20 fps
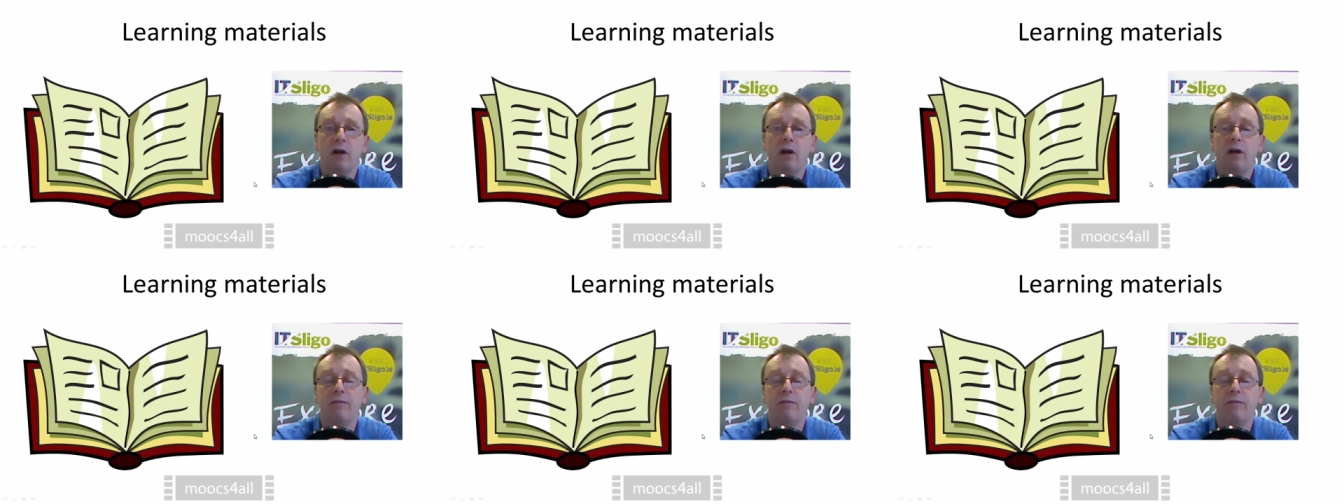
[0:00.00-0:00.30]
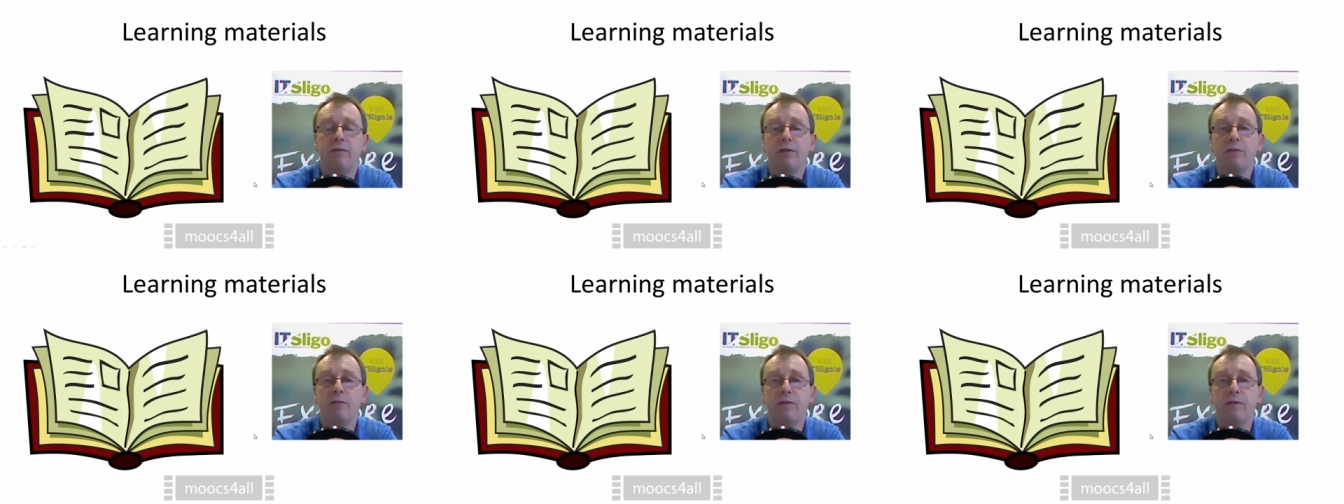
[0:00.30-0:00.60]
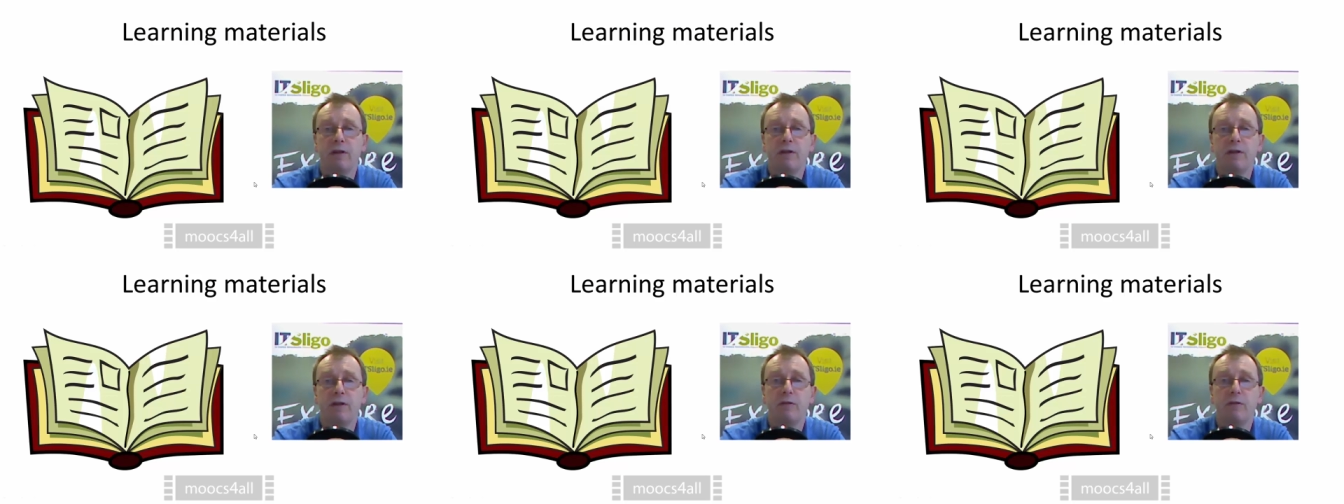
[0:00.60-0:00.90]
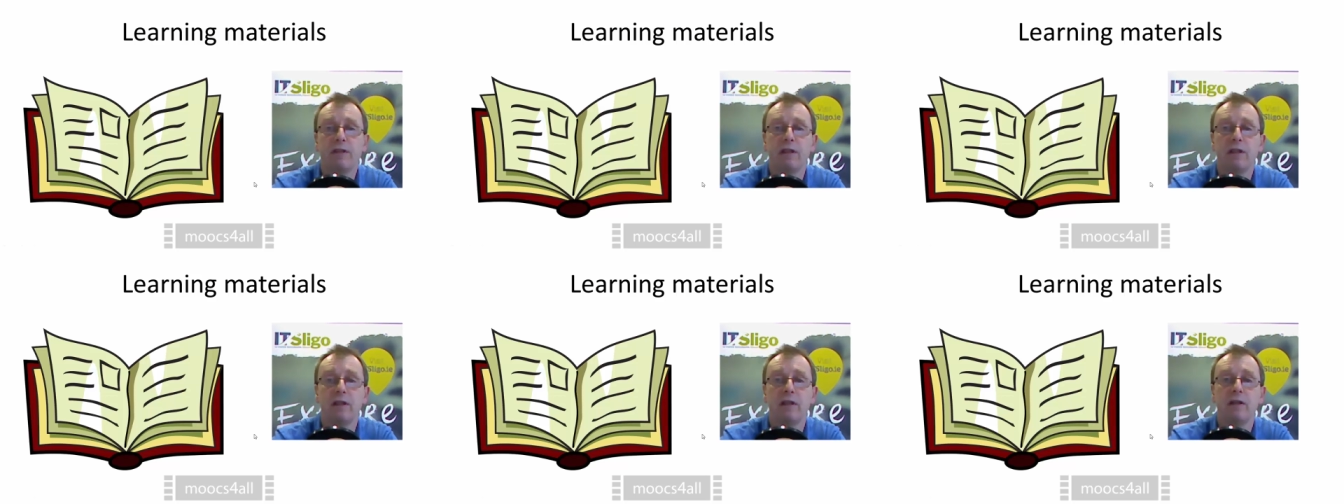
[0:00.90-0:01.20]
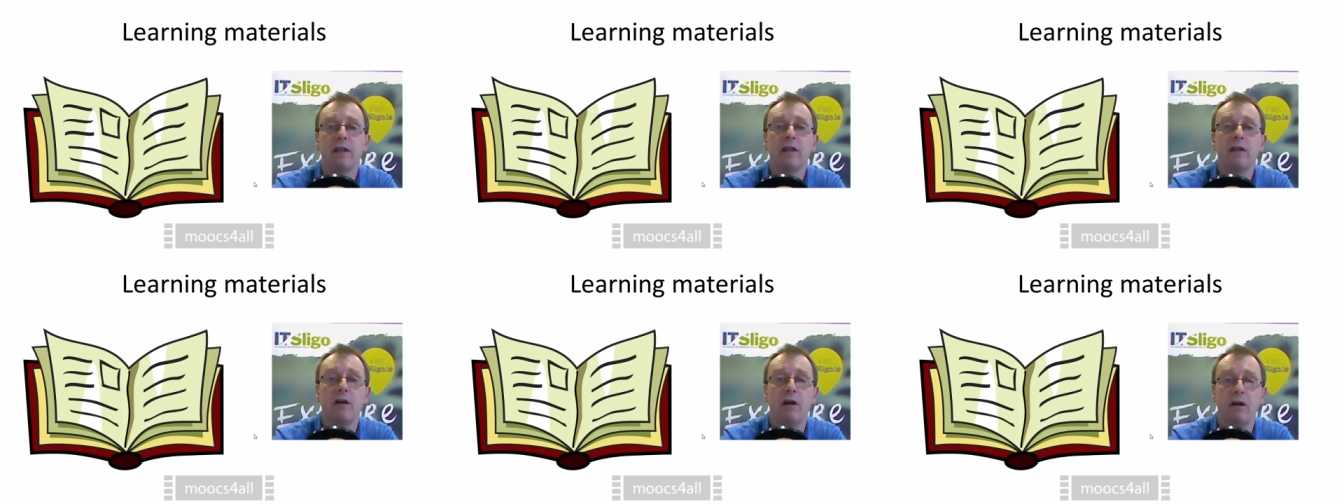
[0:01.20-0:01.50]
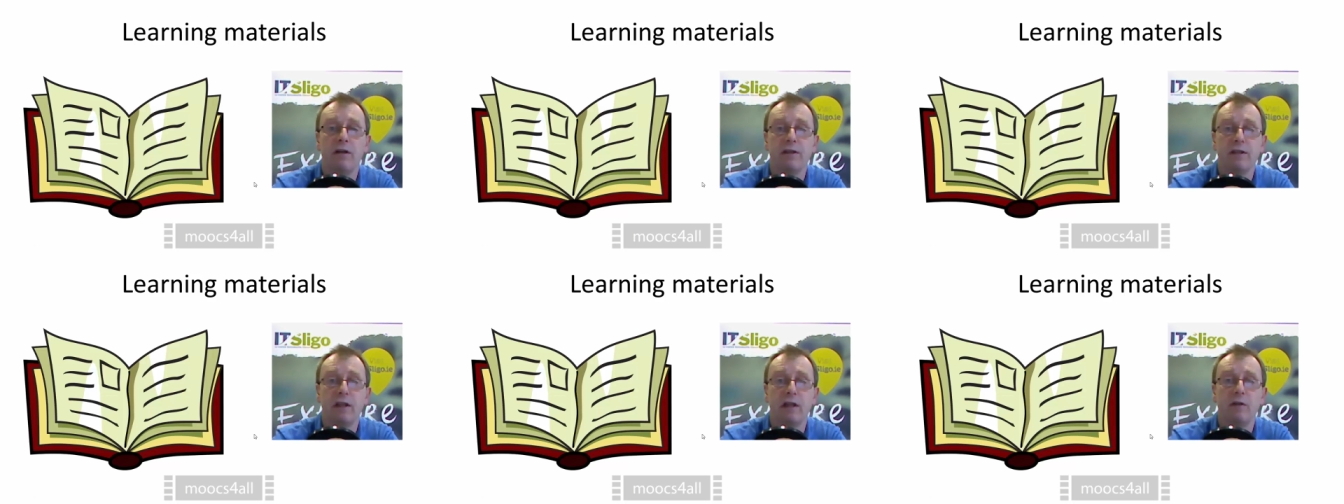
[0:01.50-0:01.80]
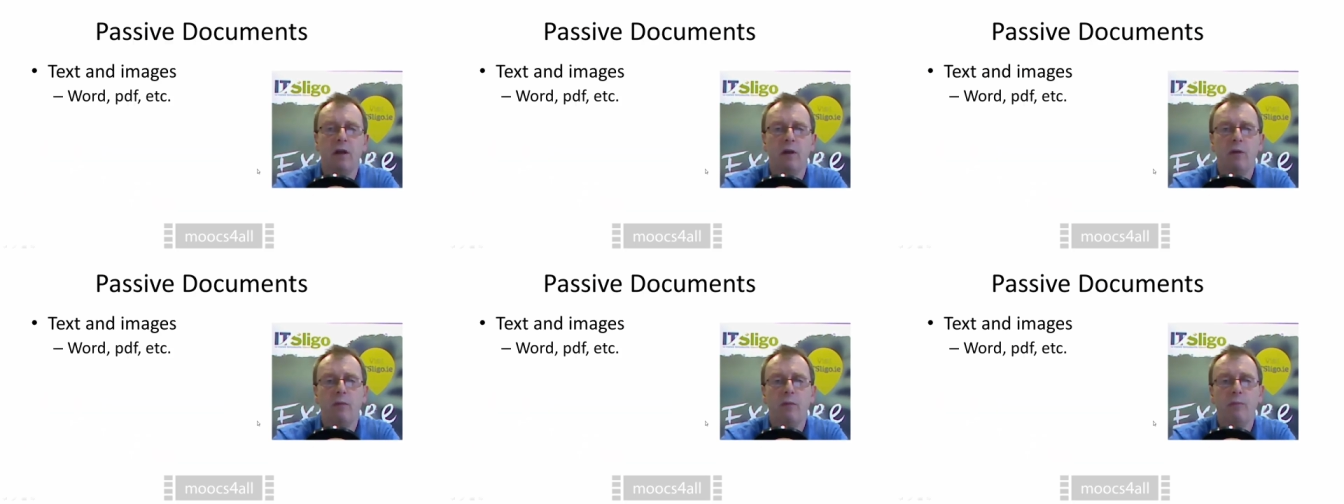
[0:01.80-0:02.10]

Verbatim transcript: often referred to as learning content.